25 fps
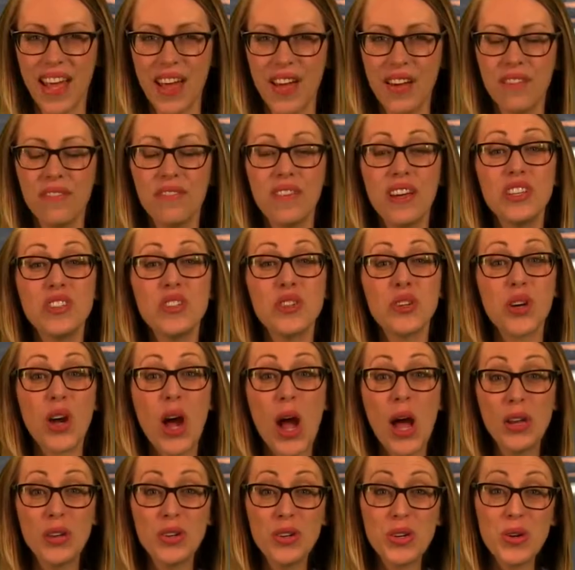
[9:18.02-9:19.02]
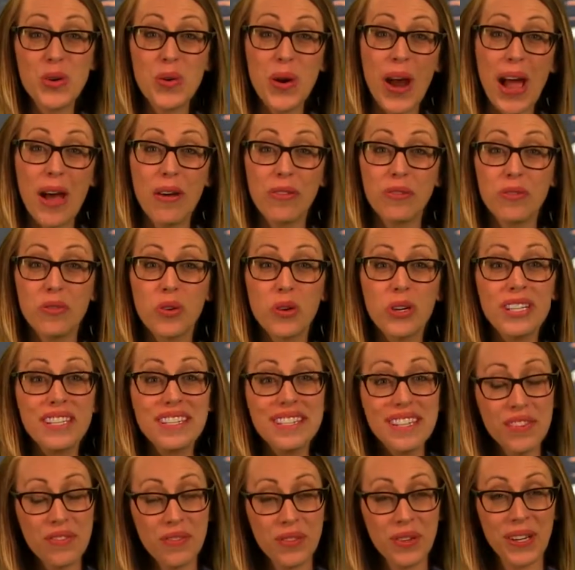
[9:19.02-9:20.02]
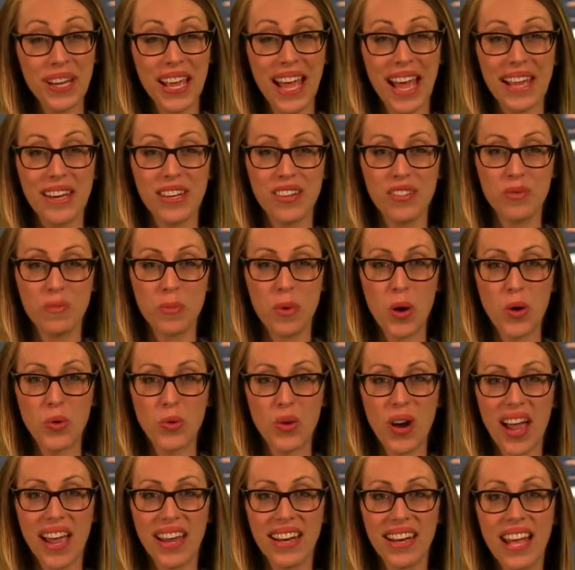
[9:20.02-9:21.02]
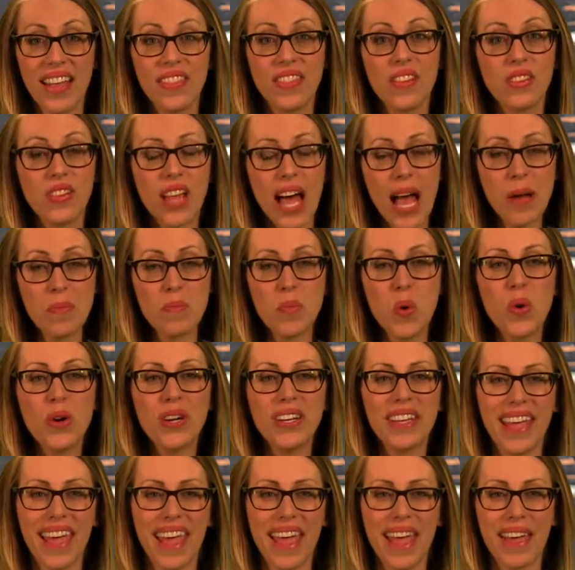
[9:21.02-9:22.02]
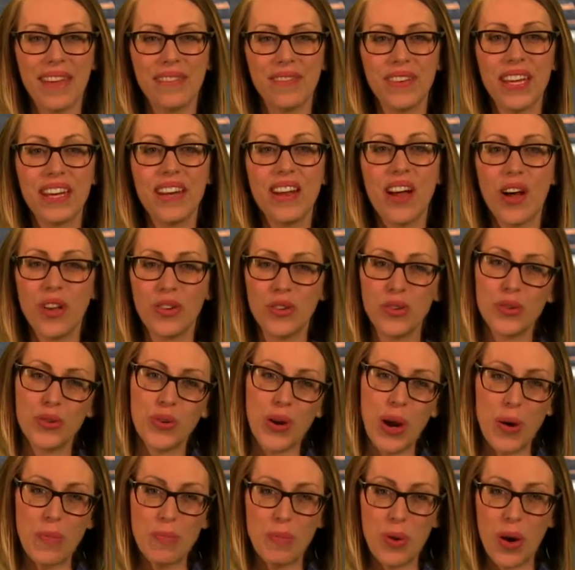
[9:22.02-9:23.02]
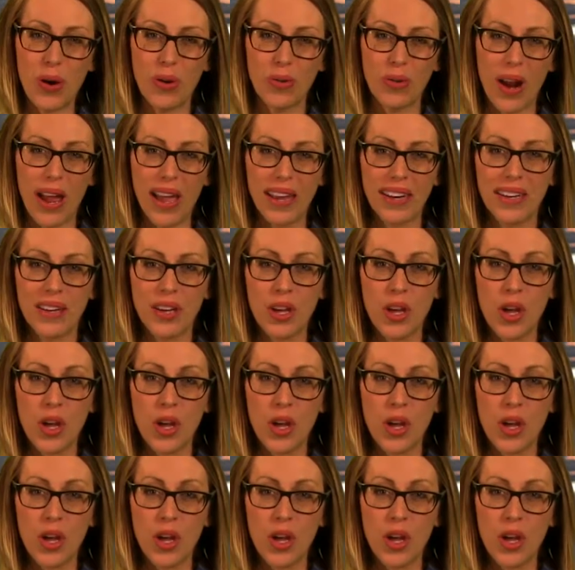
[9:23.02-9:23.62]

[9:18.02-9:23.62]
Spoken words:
Venture underground for a different kind of boat ride at the Lockport Cave and underground boat ride.